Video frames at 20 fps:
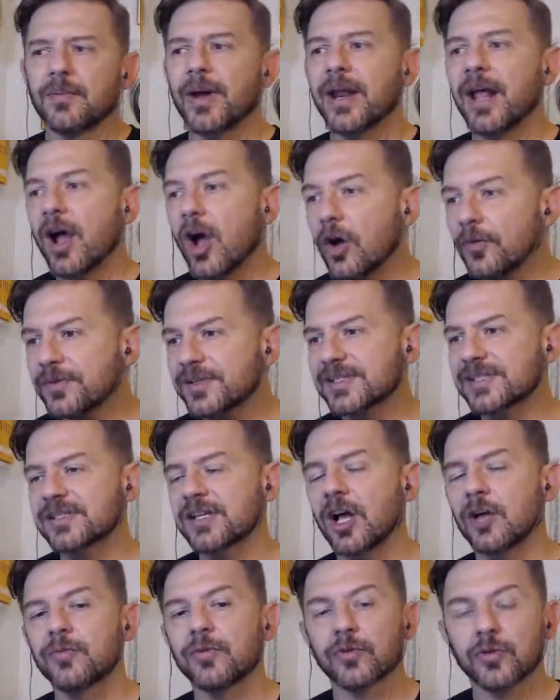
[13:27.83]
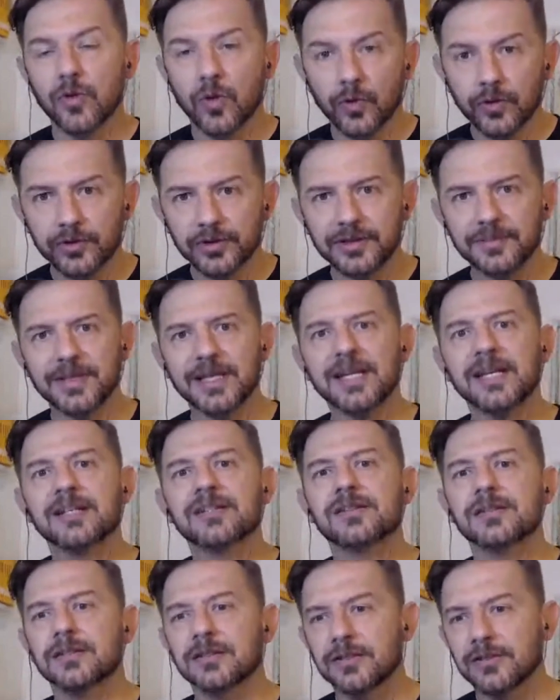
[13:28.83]
But I hope this is helpful. Quarterly
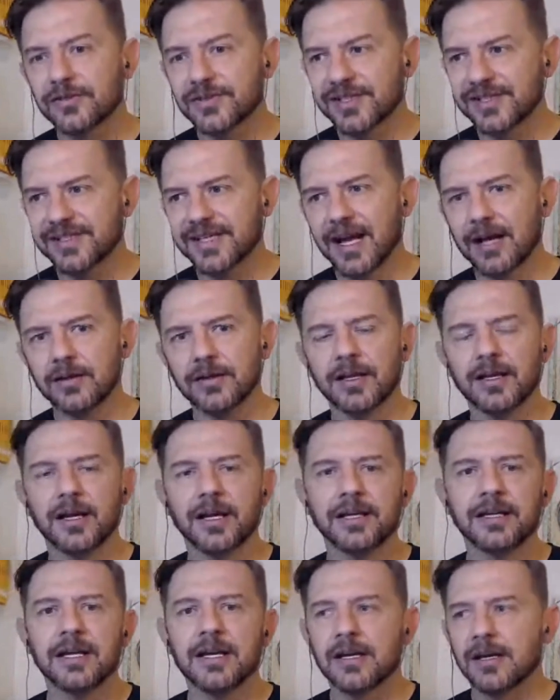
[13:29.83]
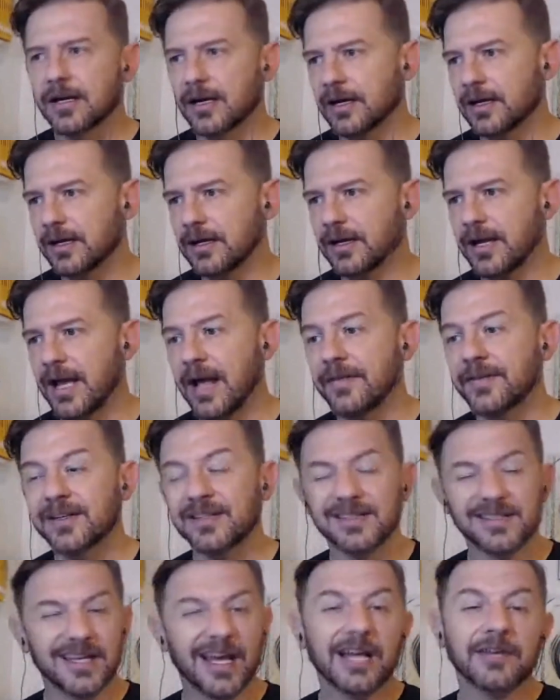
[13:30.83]
meetings, use this outline. And
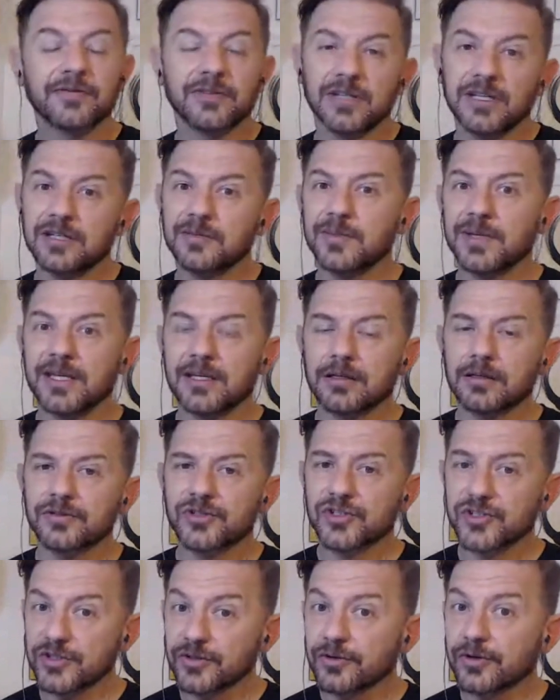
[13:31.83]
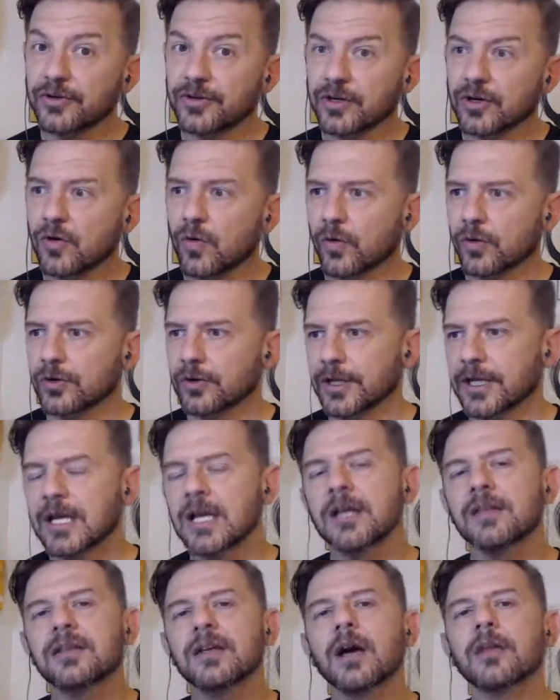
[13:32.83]
then decide if you need to meet sooner than quarterly.
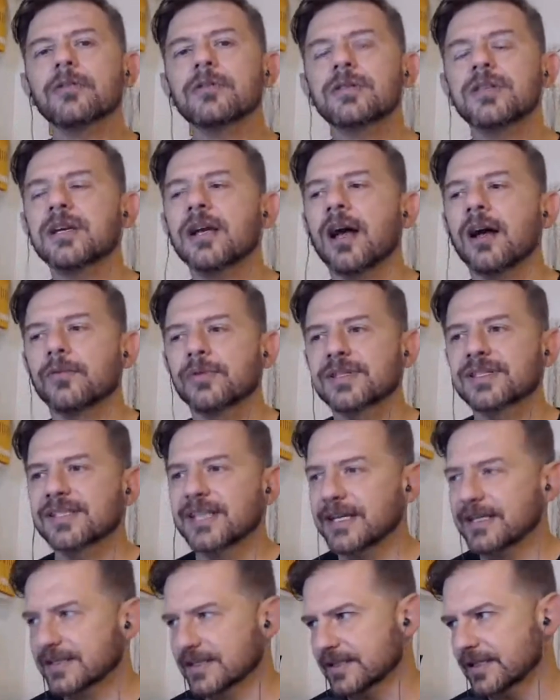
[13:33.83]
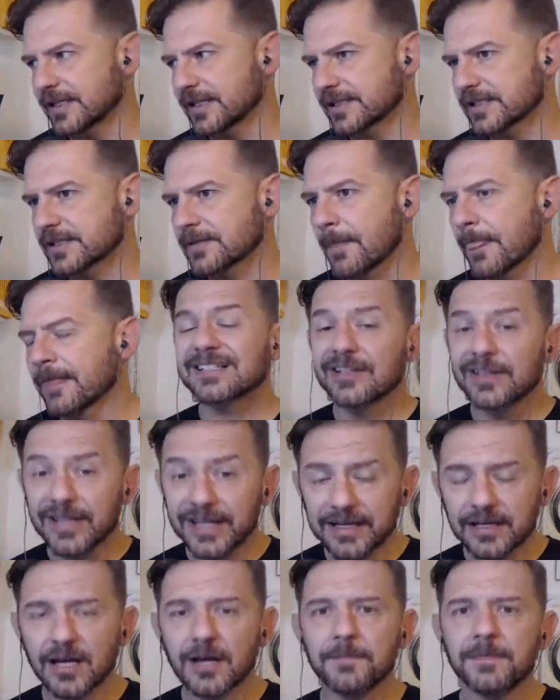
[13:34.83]
The other thing I would say is this,
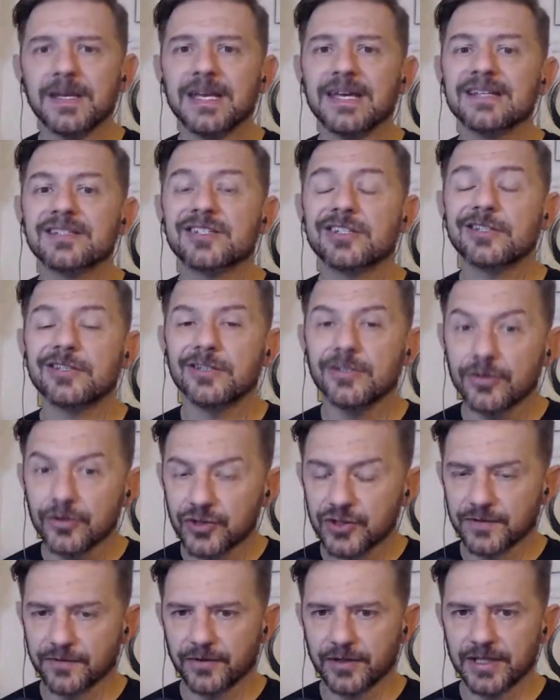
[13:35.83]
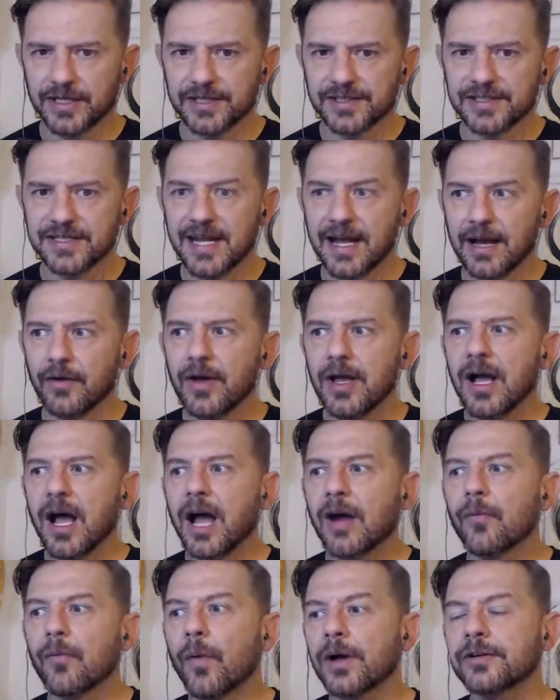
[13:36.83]
ClickUp is huge for this. Now,
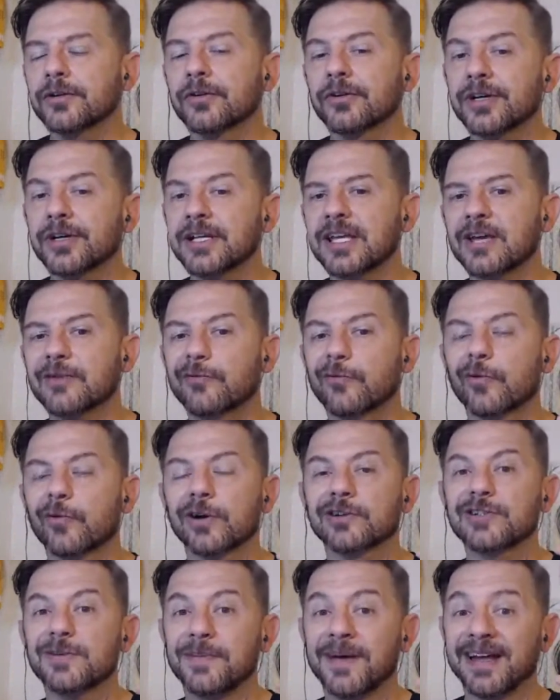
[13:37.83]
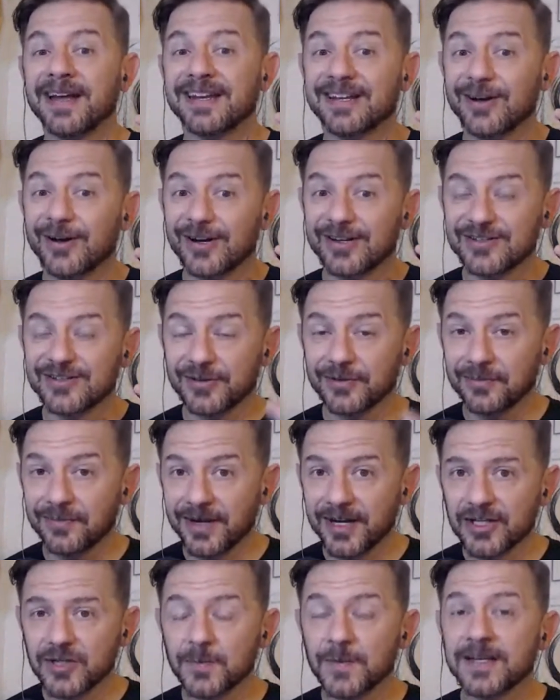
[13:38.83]
I'm wondering if we're depending on it too
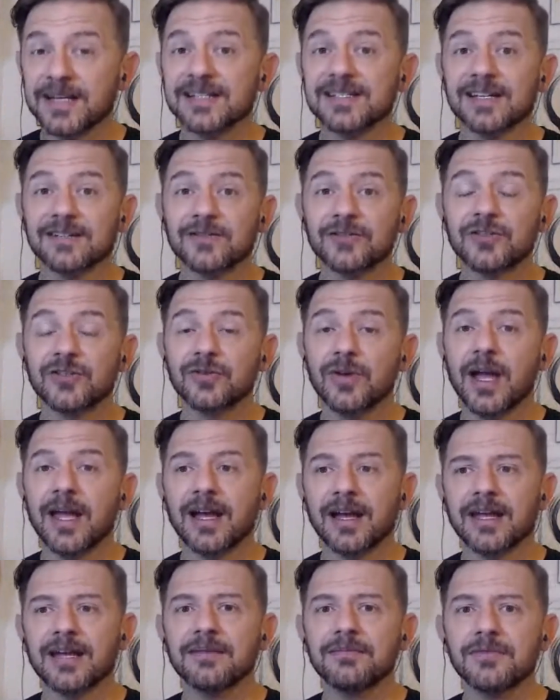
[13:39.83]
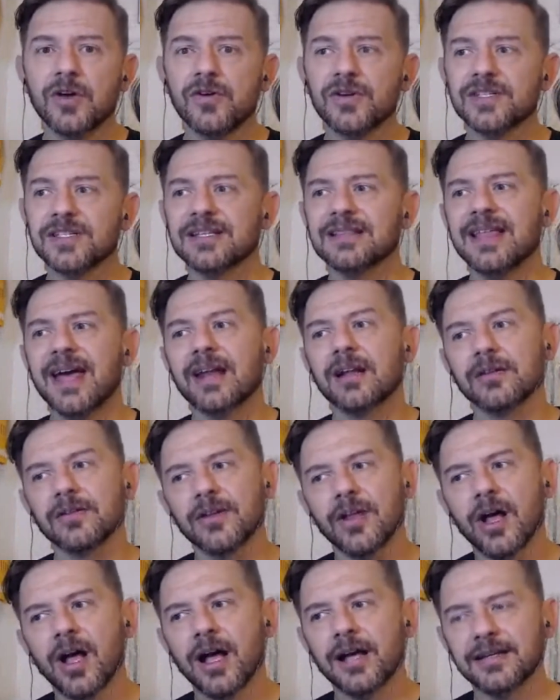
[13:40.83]
much because I am noticing that a
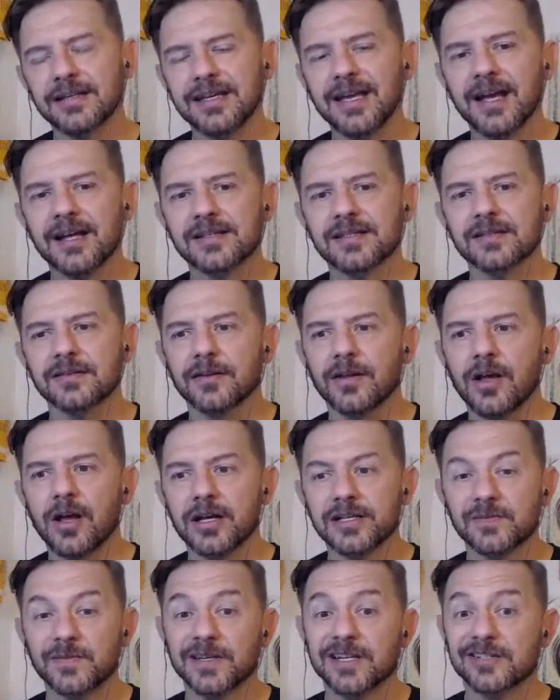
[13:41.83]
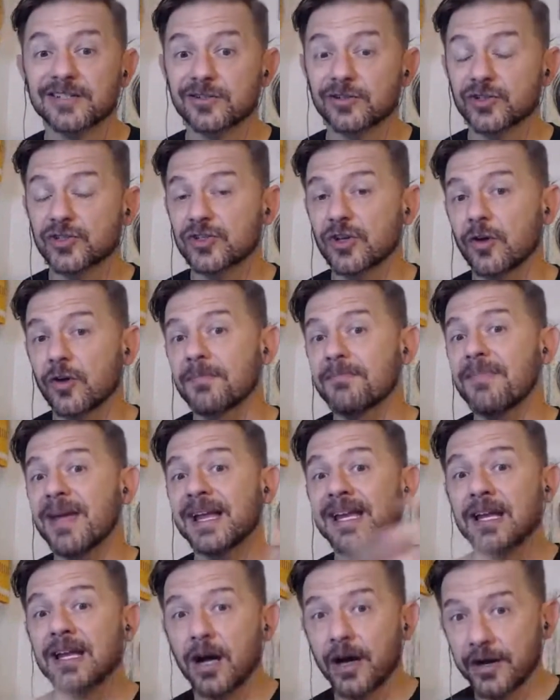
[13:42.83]
lot gets lost because there's so
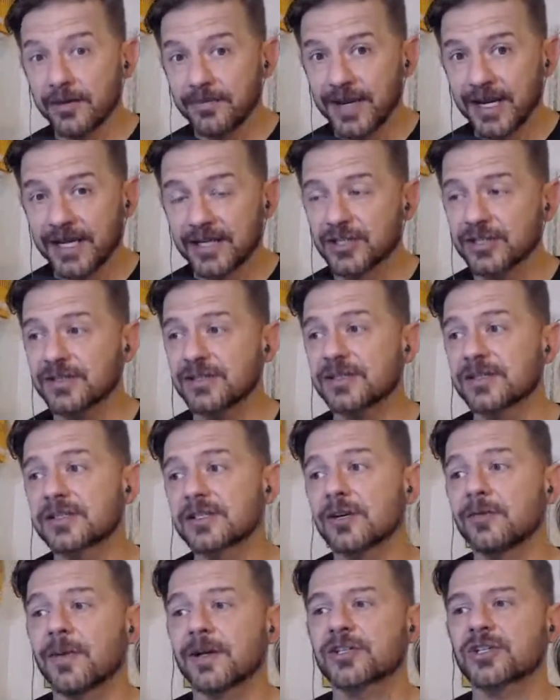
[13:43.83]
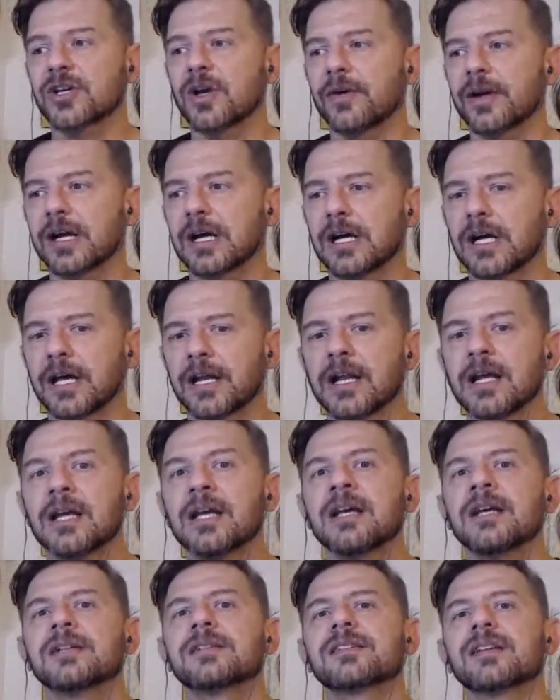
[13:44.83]
many automations and so much going on.
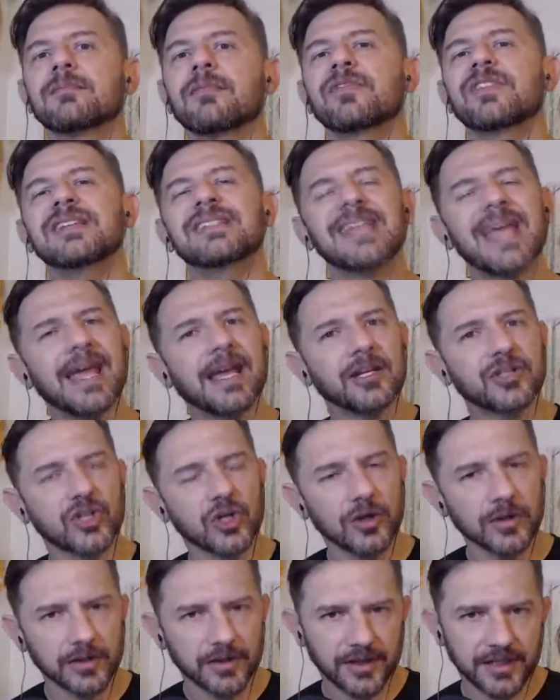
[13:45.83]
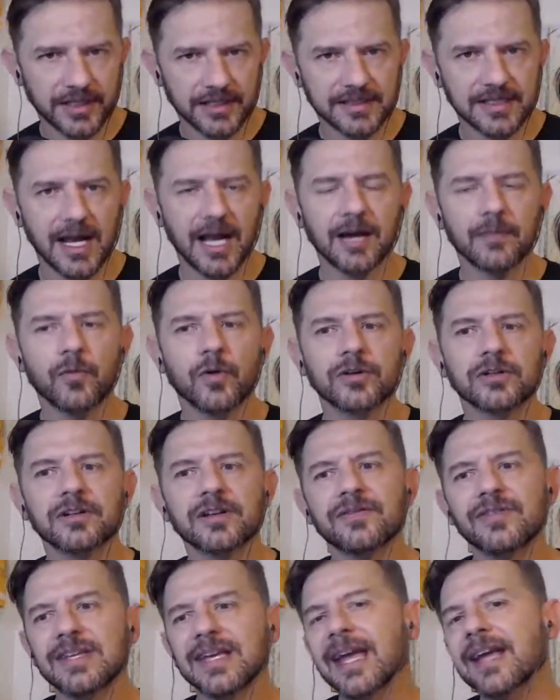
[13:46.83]
Some of these HR things, I'm
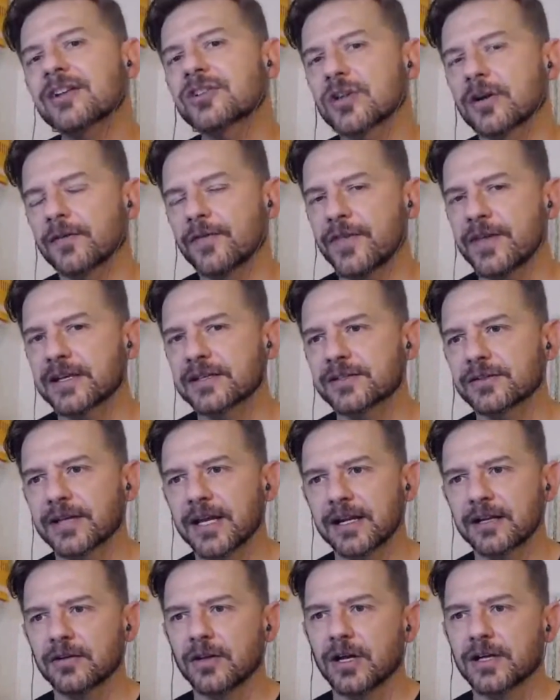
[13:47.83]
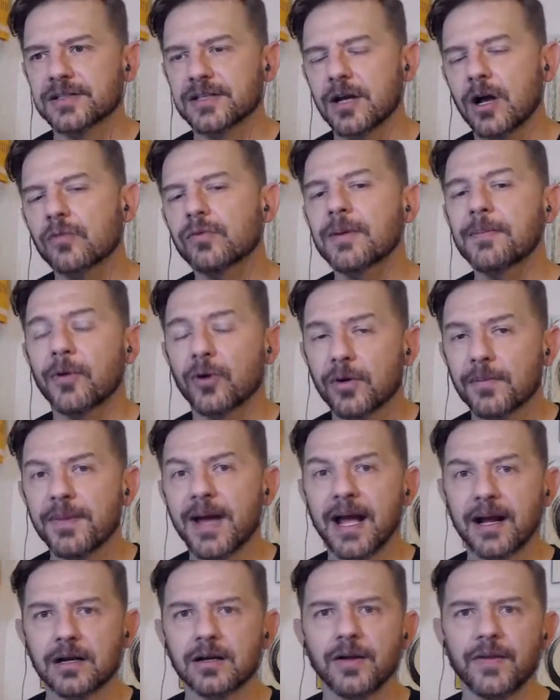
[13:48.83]
wondering if the HR things are getting lost. I'll report
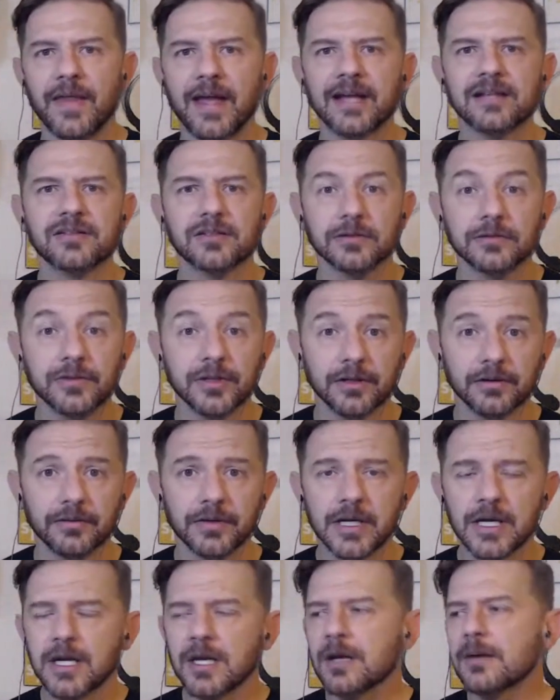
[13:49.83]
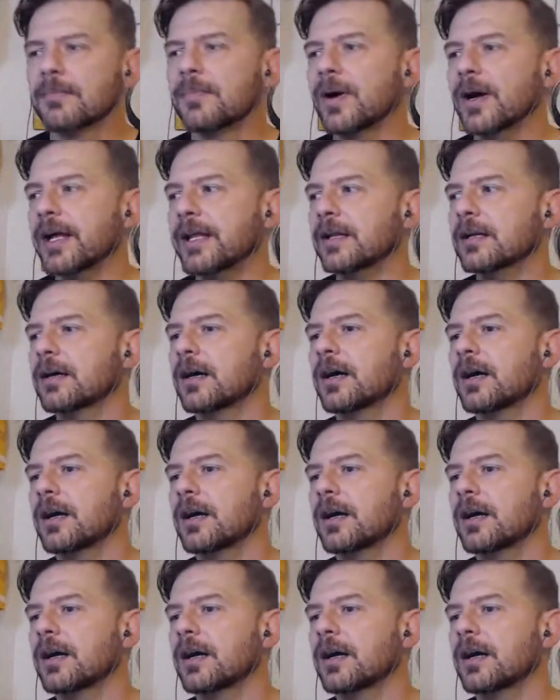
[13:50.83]
back on that to you. But